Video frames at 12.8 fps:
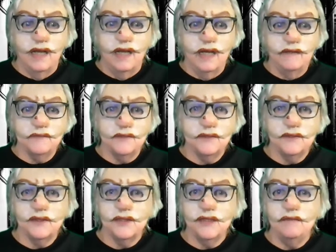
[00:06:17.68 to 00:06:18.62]

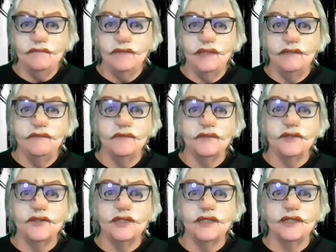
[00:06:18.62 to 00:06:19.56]
After some
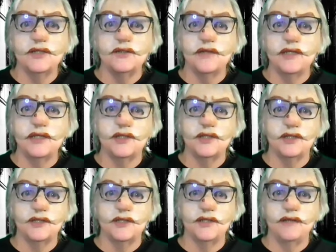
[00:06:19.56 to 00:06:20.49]
unfortunate
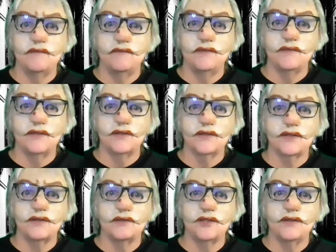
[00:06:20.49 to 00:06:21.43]
situations in San
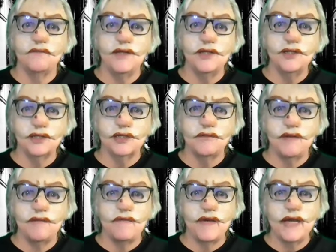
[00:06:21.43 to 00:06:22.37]
Francisco, she eventually
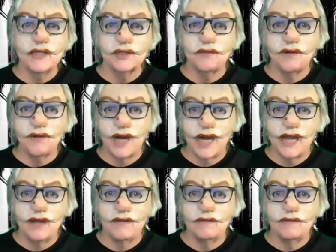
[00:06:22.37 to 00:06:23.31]
went back to
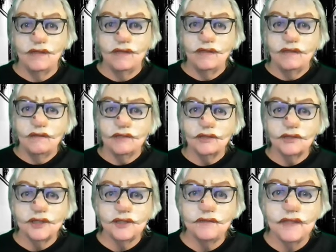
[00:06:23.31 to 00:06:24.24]
Ohio, where
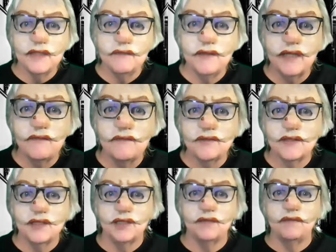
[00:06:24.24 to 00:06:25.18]
she's been living ever
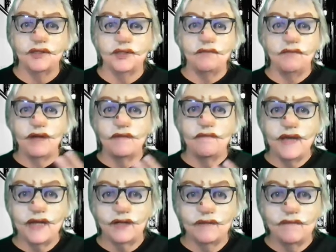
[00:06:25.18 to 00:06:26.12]
since. But she brought
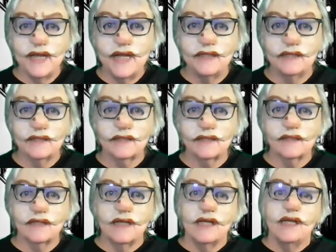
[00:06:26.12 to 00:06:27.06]
back her
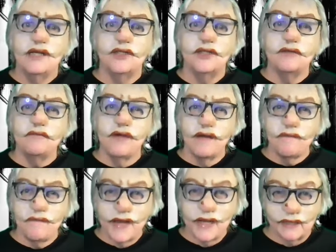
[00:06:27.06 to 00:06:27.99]
masks. She
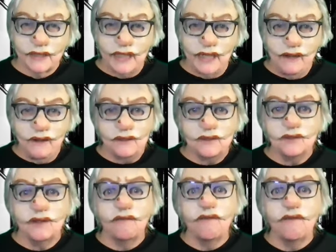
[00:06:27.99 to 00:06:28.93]
brought back the
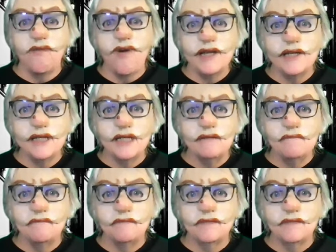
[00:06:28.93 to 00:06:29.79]
character of Wanda,